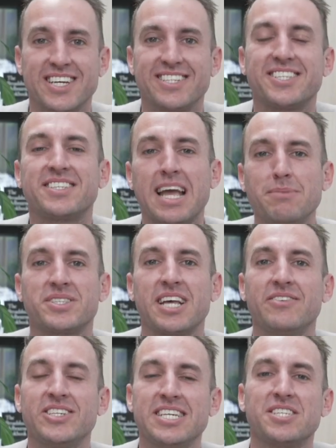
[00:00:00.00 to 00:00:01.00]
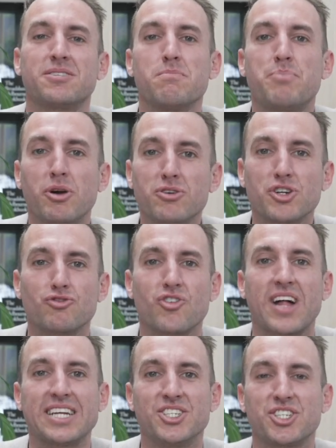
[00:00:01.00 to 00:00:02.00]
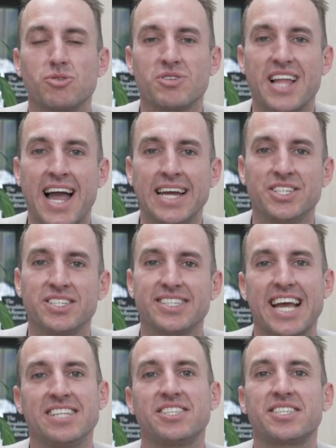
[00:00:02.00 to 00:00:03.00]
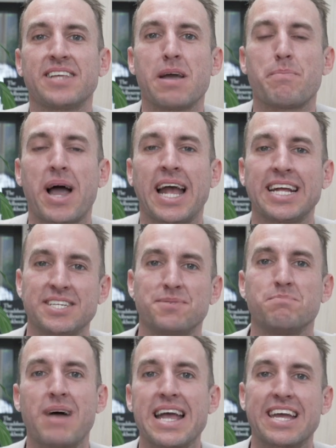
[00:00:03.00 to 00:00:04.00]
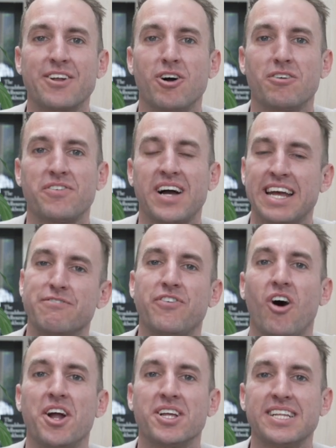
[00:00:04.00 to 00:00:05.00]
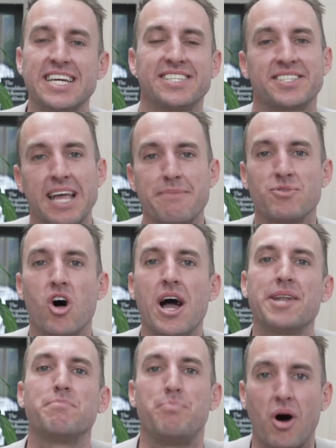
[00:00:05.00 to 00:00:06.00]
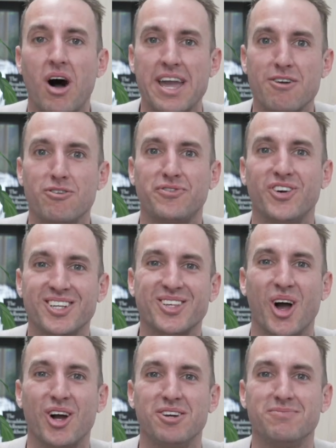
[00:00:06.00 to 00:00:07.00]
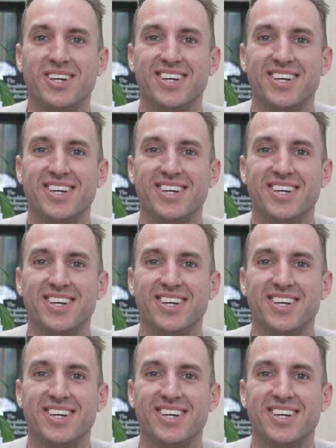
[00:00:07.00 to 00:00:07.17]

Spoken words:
Step 7 is to build a good relationship with agents. And step 8 is make an offer. And finally, step 9, buy your first home.